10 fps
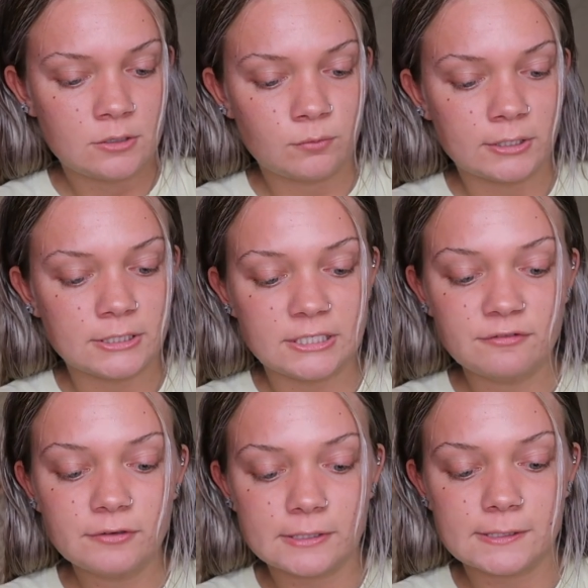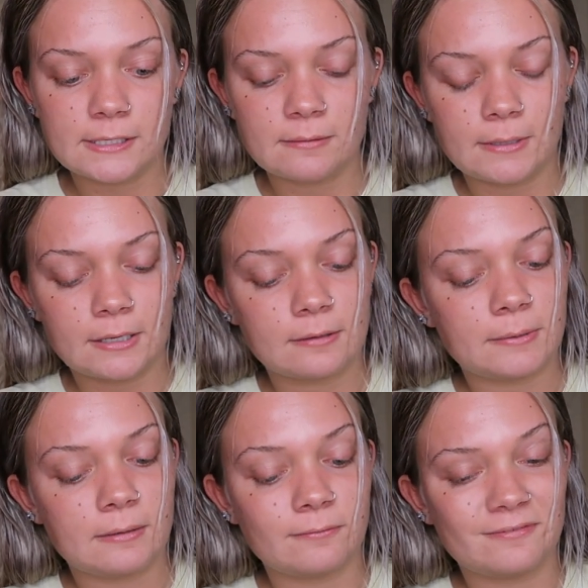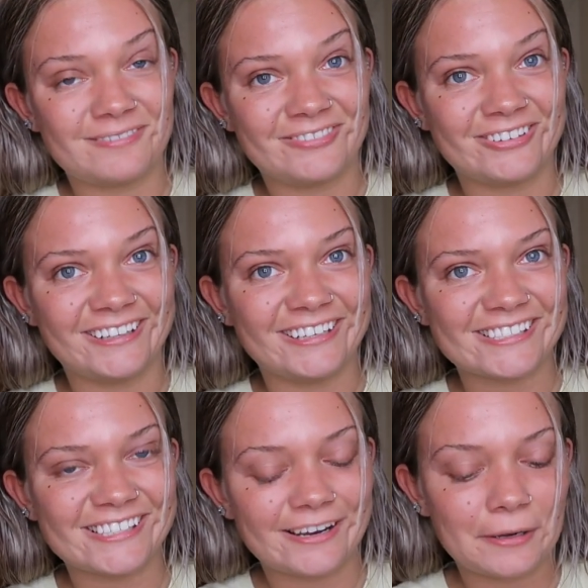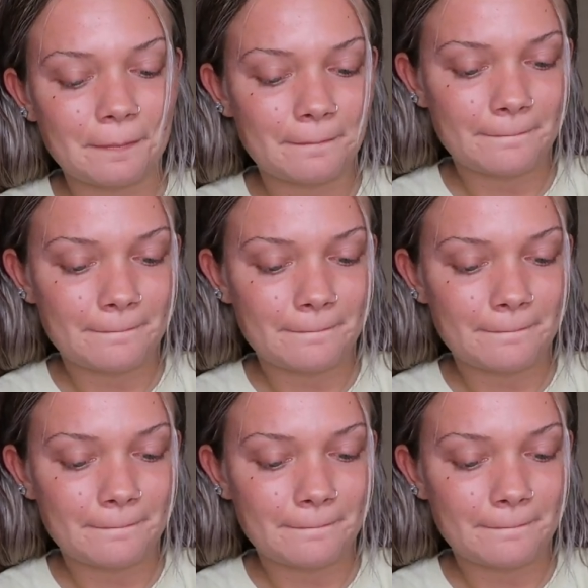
what difference they make. But I'm really excited.